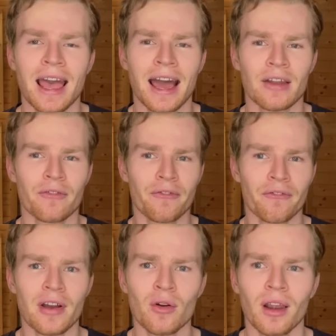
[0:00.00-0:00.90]
And it
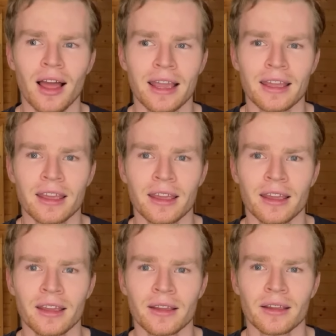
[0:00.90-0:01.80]
felt
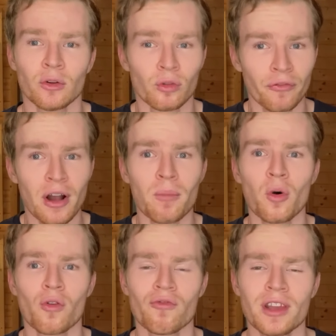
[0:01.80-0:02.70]

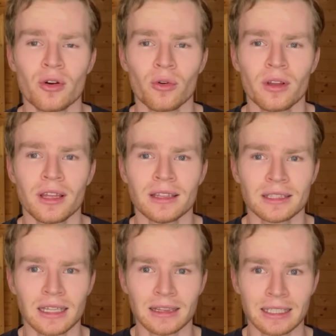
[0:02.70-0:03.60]
more real
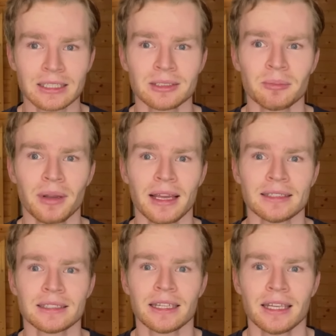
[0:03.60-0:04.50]
than this
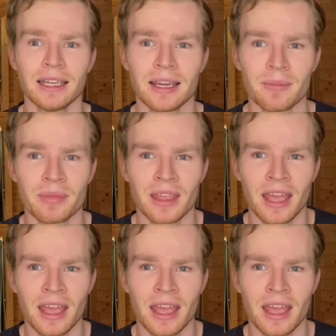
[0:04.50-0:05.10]
place here.